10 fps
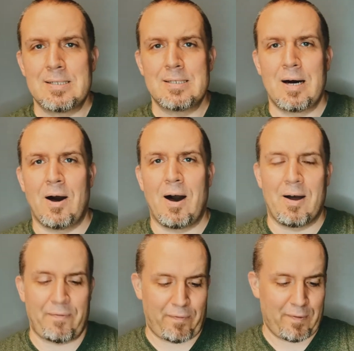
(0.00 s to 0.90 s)

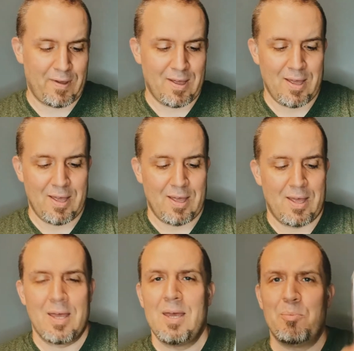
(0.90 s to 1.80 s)
off.
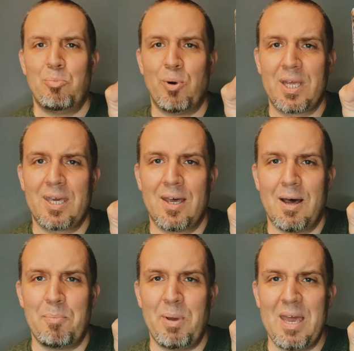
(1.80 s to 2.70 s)
Bringing
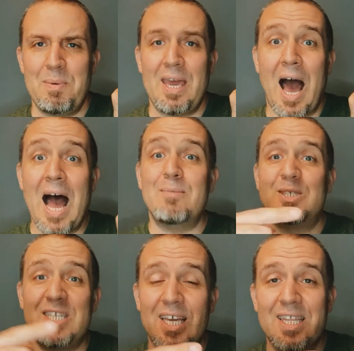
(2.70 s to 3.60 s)
up baby. I'm
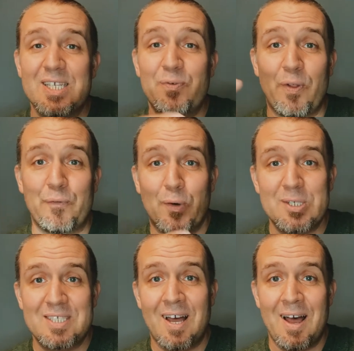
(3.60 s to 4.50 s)
seeing this for the
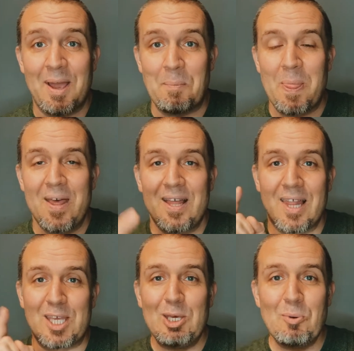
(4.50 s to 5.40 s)
first time,
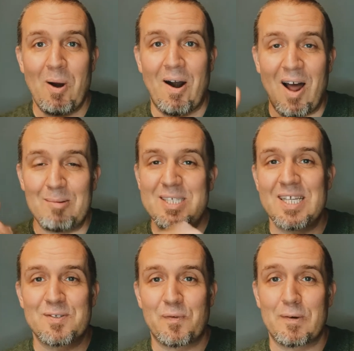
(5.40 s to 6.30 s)
like you are. I'm seeing
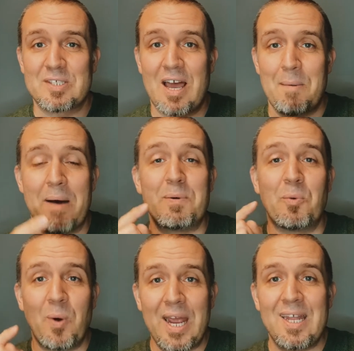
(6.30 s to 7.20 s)
this the first time. I've been
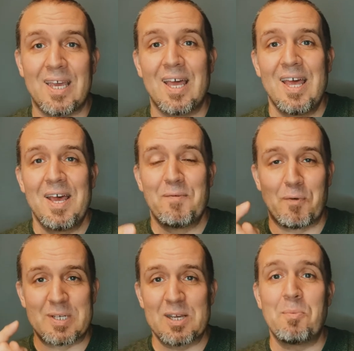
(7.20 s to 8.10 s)
waiting for
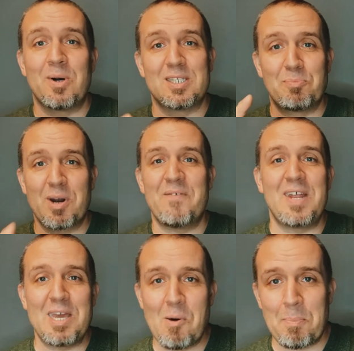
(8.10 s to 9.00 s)
someone to put a
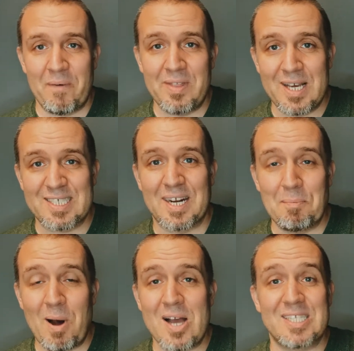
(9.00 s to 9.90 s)
video up of this, an
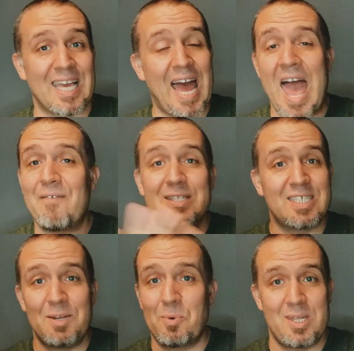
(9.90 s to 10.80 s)
unboxing. I haven't
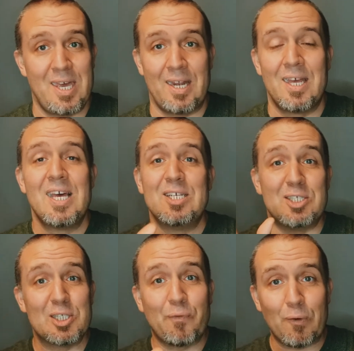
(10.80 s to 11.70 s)
seen one yet. This
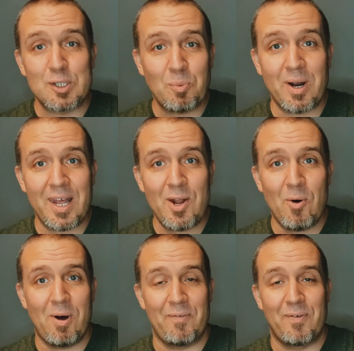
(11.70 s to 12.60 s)
is the first one I
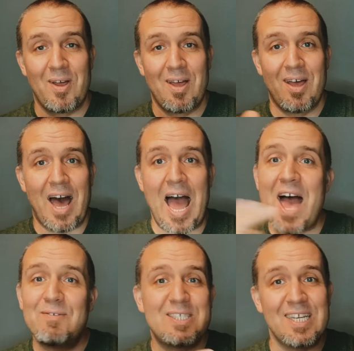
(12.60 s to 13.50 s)
know of. I
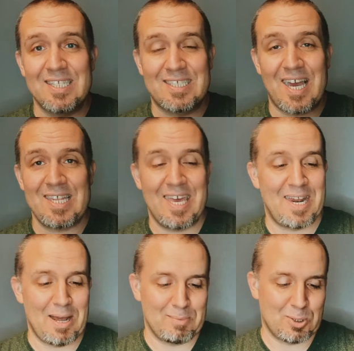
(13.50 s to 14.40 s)
haven't seen inside yet.
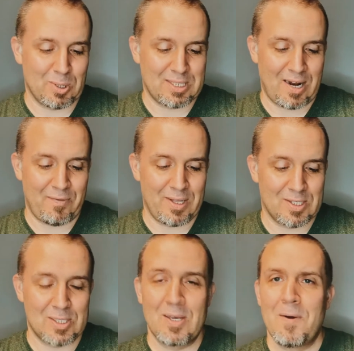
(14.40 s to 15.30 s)
I'm so excited for this.